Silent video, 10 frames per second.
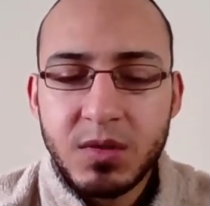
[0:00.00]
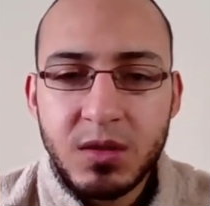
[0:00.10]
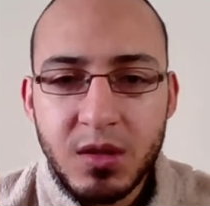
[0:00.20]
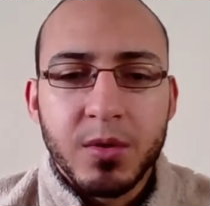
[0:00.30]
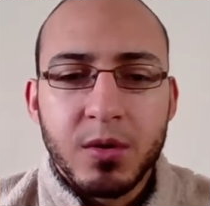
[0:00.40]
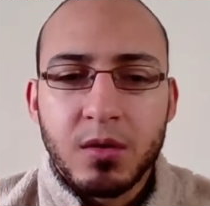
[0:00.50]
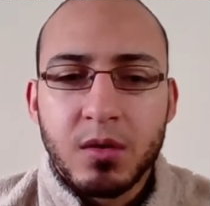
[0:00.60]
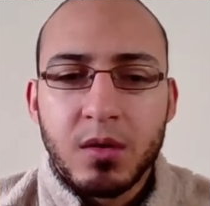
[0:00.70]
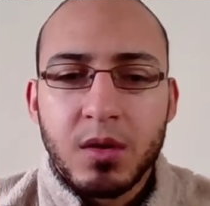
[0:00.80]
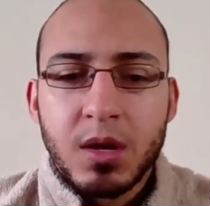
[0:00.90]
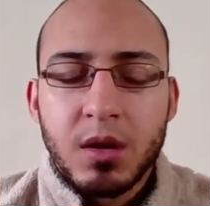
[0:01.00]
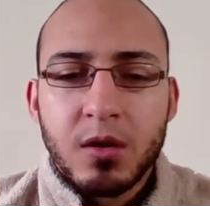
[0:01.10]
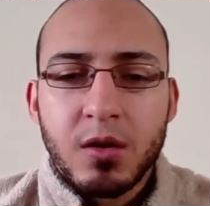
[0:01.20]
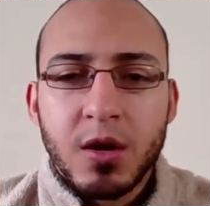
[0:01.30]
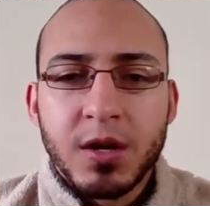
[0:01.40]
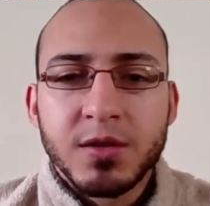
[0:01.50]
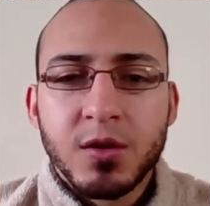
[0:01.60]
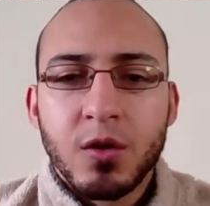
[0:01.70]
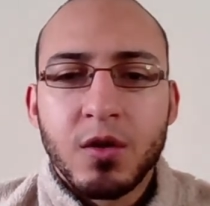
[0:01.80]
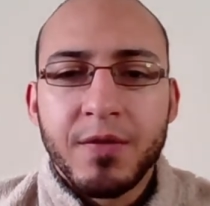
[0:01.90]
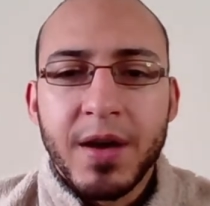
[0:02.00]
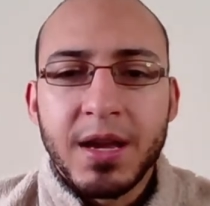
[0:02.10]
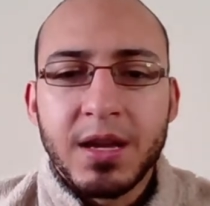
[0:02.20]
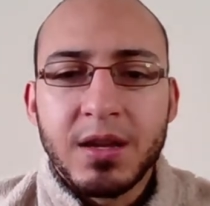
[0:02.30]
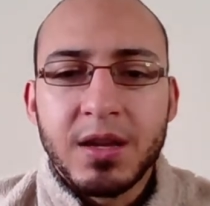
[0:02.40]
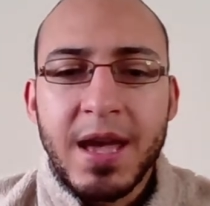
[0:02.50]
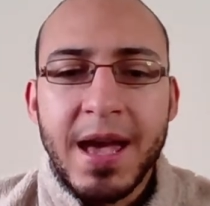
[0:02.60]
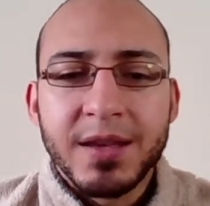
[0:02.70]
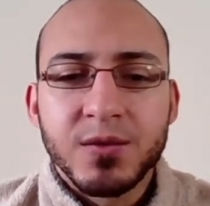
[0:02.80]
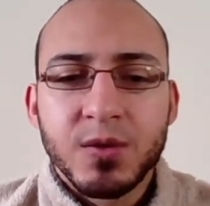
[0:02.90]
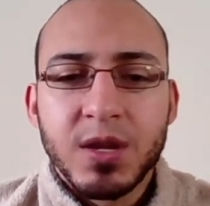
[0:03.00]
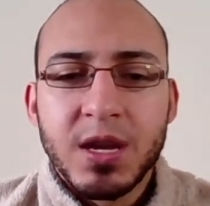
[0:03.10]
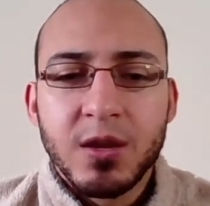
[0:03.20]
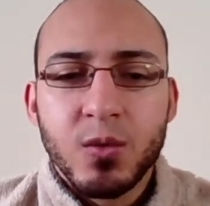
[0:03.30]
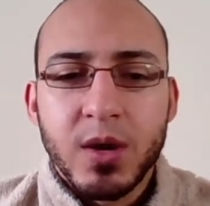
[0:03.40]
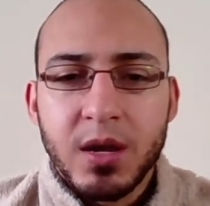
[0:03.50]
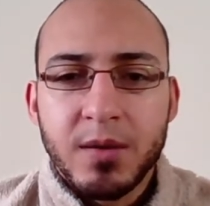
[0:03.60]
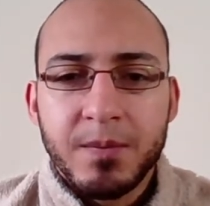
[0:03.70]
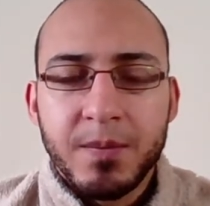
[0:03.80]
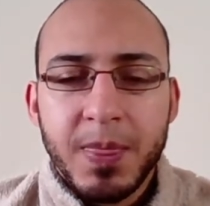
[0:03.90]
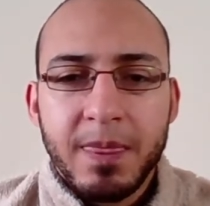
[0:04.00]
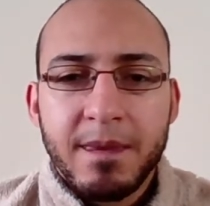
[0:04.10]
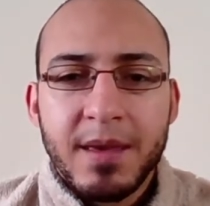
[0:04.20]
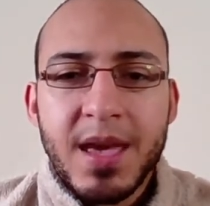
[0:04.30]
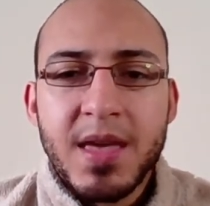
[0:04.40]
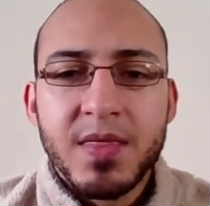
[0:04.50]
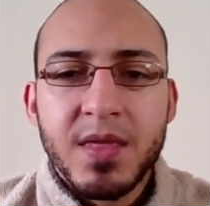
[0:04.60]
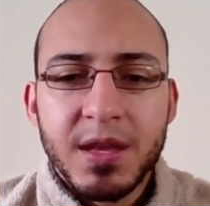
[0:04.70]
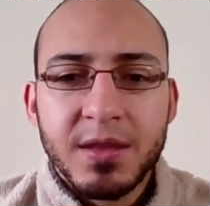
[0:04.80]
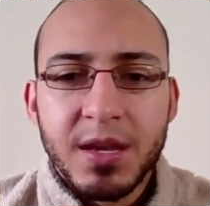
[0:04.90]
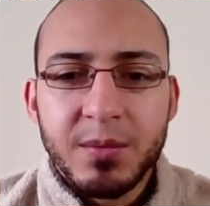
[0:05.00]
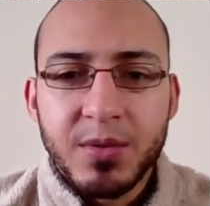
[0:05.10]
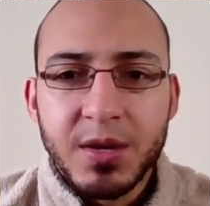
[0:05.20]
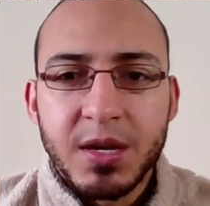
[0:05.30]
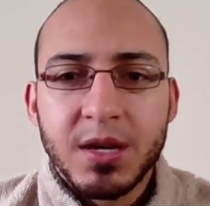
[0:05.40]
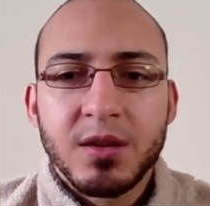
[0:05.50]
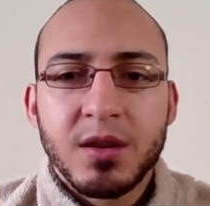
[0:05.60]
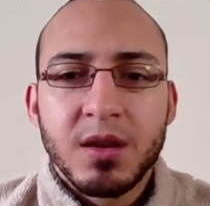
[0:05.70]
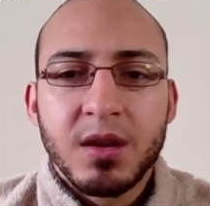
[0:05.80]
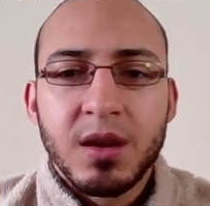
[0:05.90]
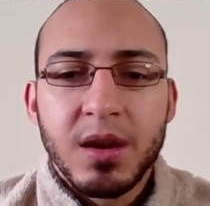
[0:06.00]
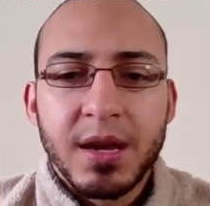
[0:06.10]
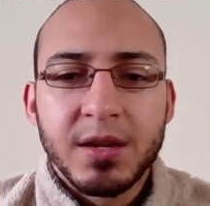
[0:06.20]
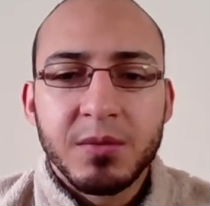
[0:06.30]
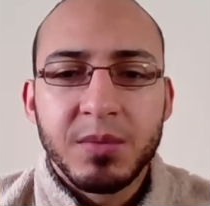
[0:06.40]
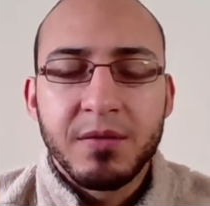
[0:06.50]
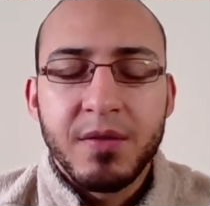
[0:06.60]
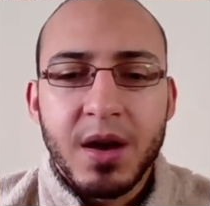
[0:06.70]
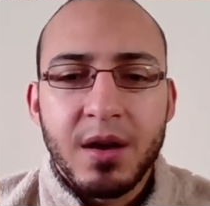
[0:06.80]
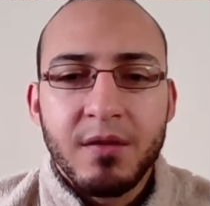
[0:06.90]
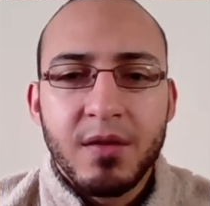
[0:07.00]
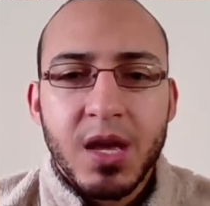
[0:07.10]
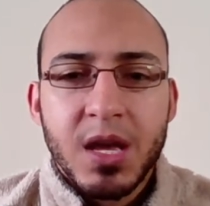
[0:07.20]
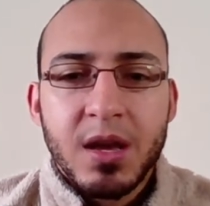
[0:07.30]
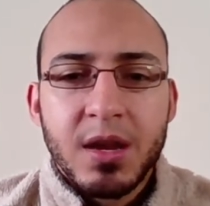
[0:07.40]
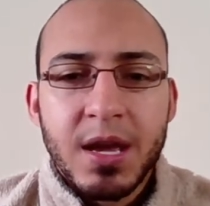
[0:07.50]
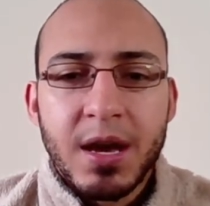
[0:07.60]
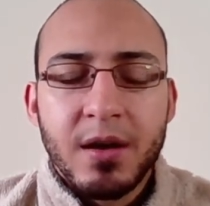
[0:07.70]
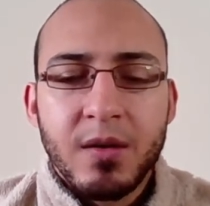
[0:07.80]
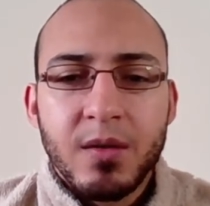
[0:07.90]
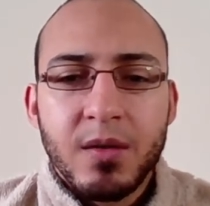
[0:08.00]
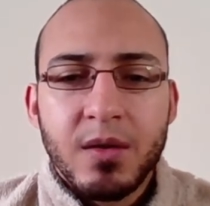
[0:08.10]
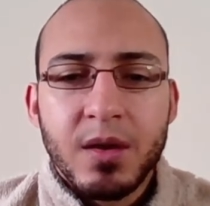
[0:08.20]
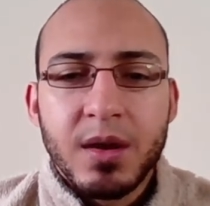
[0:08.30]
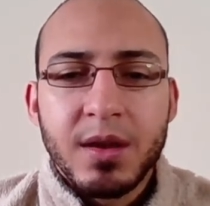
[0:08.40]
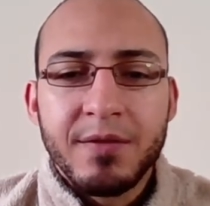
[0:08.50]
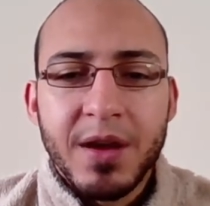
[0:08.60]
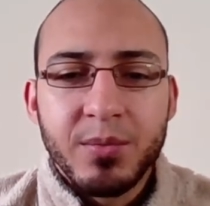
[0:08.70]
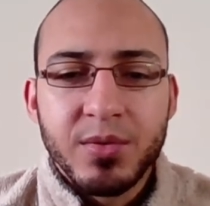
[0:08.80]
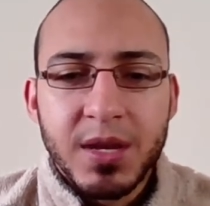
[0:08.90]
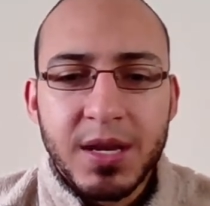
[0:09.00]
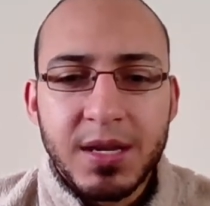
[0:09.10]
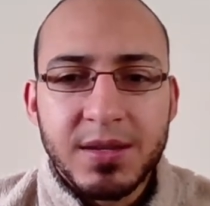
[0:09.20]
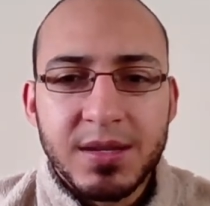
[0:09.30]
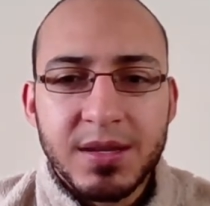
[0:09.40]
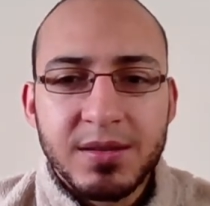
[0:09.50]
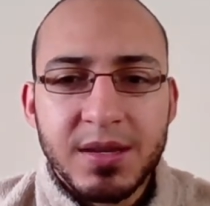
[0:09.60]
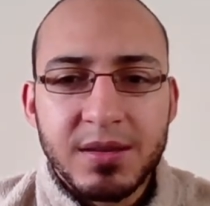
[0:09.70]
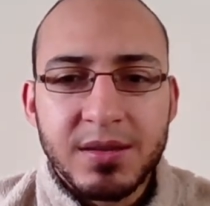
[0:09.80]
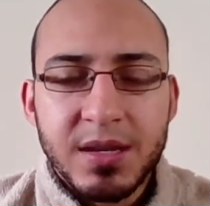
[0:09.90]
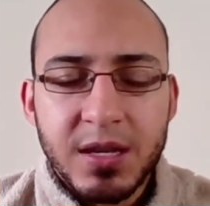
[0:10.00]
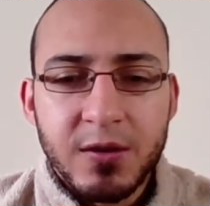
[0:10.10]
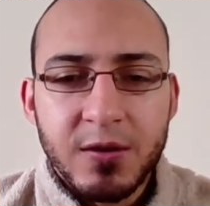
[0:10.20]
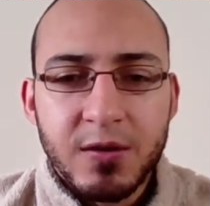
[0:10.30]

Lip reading: Okay. Alright, so if I castled anyway, and then they played knight to b5. Now, if I play c6 here,